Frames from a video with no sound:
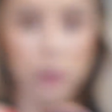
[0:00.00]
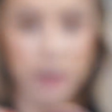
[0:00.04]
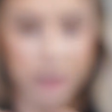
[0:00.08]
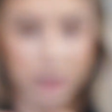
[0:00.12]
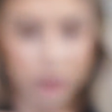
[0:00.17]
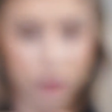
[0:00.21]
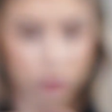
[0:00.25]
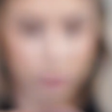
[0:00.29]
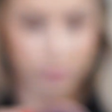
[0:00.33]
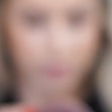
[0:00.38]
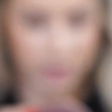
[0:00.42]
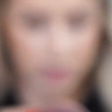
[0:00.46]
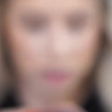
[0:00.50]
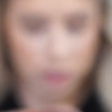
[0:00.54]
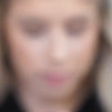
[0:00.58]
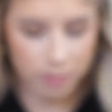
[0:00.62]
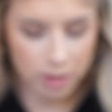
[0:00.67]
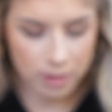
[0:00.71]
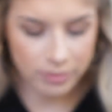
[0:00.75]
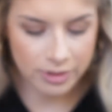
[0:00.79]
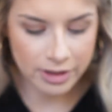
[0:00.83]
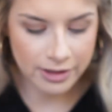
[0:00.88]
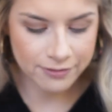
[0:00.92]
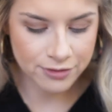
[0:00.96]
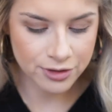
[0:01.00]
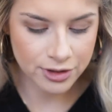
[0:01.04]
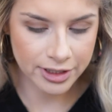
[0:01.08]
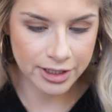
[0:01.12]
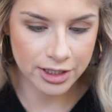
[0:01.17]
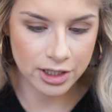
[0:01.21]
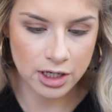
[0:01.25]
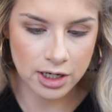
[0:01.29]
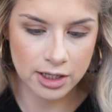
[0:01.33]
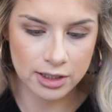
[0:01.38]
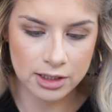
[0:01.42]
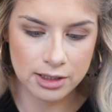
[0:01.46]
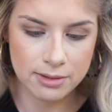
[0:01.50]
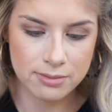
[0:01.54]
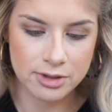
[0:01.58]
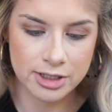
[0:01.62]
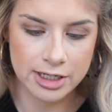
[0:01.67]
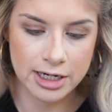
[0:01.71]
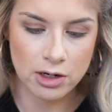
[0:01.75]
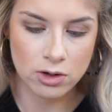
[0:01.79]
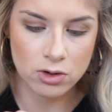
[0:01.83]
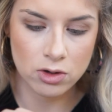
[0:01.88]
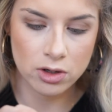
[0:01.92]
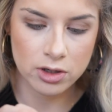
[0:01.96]
way too big. I'll probably have to like cut them
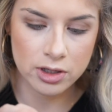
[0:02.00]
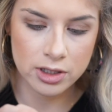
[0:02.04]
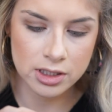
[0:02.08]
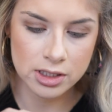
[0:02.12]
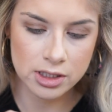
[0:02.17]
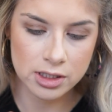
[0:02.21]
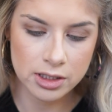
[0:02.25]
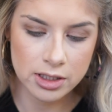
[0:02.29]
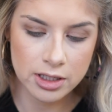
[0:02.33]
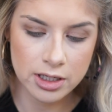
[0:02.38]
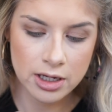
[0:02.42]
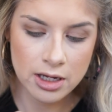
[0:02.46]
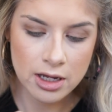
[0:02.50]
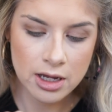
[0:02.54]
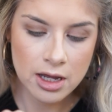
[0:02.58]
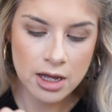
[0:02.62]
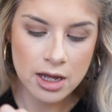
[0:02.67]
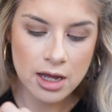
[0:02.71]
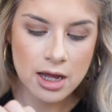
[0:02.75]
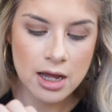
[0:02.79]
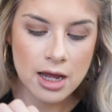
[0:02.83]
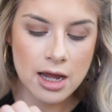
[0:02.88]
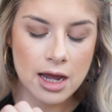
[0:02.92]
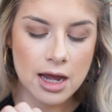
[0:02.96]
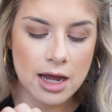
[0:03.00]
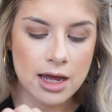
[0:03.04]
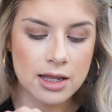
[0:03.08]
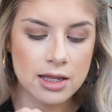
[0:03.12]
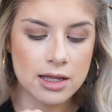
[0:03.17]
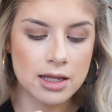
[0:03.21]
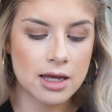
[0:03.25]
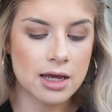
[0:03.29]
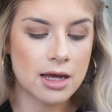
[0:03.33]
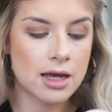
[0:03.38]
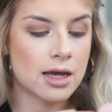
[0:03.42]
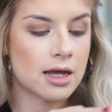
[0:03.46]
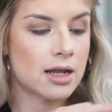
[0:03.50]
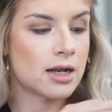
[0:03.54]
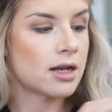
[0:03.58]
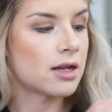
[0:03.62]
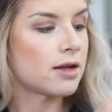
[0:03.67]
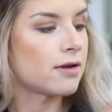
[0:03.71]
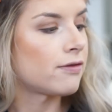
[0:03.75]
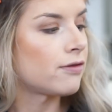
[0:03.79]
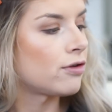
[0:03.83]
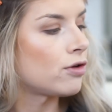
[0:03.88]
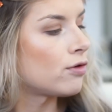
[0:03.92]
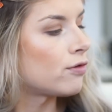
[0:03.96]
down, honestly. And then
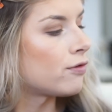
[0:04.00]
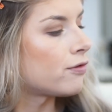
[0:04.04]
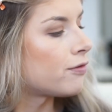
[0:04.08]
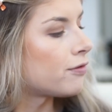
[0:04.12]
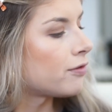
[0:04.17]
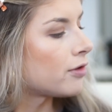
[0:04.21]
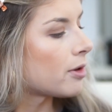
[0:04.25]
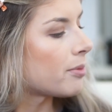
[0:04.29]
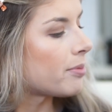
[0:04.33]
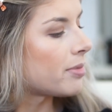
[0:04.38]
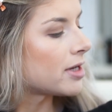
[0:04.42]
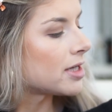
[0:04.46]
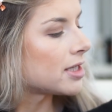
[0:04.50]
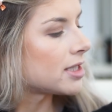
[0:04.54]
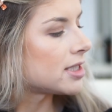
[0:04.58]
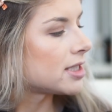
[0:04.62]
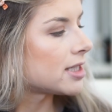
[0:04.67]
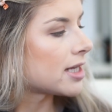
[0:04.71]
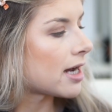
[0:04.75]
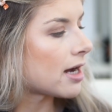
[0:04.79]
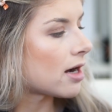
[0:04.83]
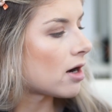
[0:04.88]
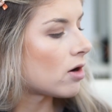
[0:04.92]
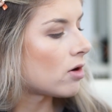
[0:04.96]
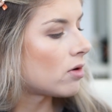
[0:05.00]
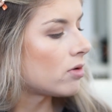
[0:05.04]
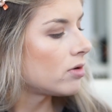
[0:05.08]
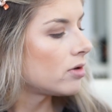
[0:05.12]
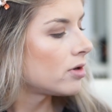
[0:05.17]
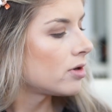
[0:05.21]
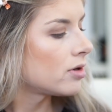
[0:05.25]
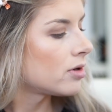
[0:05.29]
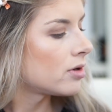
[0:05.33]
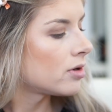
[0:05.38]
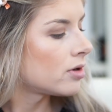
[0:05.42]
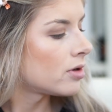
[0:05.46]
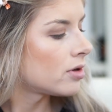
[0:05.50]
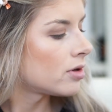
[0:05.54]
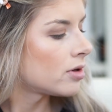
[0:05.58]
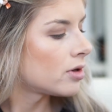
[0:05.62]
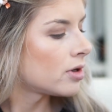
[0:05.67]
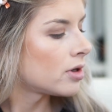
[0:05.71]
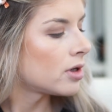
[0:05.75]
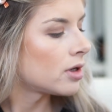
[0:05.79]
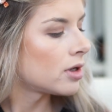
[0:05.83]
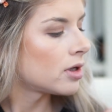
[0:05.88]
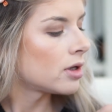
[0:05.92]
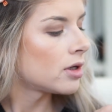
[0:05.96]
if you flip it down,
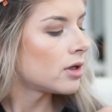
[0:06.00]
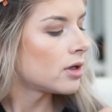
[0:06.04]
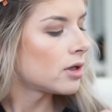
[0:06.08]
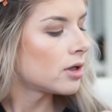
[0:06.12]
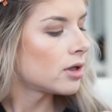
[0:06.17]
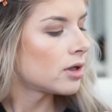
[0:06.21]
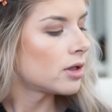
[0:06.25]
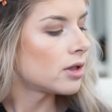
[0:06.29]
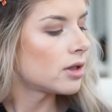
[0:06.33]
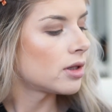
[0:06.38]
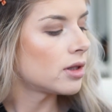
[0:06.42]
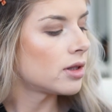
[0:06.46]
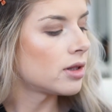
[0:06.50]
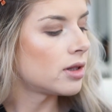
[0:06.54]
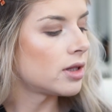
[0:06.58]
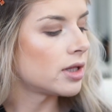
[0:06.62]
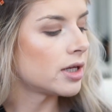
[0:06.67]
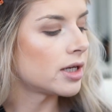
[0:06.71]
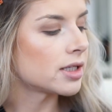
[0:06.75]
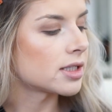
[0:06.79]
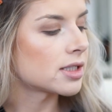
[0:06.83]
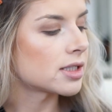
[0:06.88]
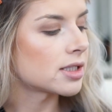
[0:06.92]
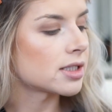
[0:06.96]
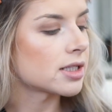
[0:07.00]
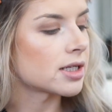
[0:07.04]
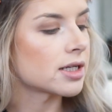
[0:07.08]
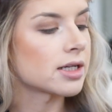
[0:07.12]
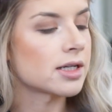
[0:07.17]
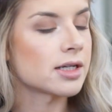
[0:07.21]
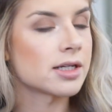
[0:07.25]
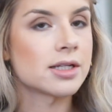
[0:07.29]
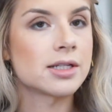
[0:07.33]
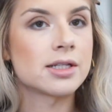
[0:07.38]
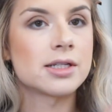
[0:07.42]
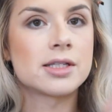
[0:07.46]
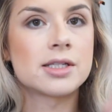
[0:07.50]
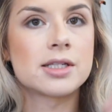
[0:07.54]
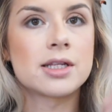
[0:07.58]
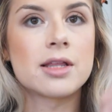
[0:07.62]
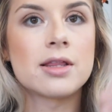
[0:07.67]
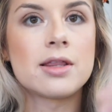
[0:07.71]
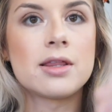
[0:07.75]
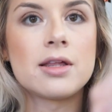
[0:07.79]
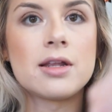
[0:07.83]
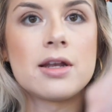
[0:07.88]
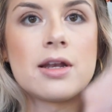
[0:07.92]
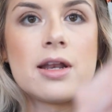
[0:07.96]
this is
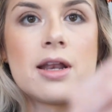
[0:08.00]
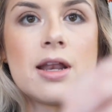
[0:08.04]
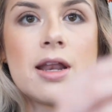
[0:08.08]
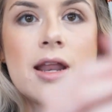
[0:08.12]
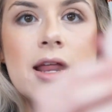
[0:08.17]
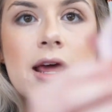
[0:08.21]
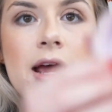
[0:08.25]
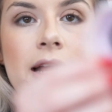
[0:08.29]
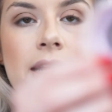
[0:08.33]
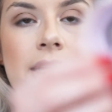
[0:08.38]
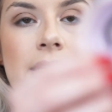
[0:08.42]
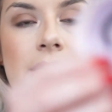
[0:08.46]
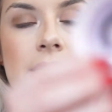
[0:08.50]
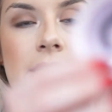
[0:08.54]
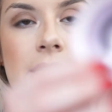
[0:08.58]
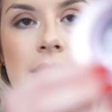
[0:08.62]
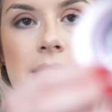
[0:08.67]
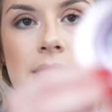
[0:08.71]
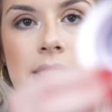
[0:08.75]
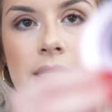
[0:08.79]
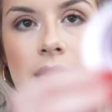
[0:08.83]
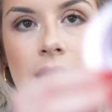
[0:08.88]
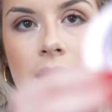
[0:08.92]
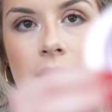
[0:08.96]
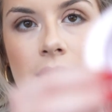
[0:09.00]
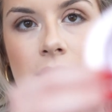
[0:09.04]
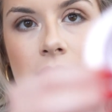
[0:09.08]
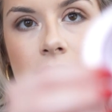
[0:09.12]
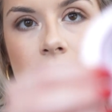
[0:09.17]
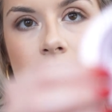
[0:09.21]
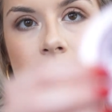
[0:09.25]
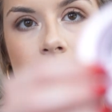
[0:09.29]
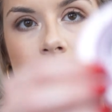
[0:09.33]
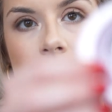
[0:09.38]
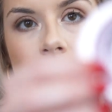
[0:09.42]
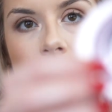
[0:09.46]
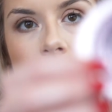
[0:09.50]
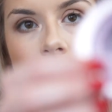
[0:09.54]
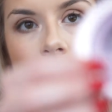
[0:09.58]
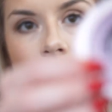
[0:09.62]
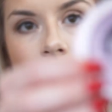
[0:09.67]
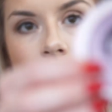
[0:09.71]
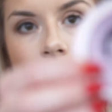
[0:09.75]
the next set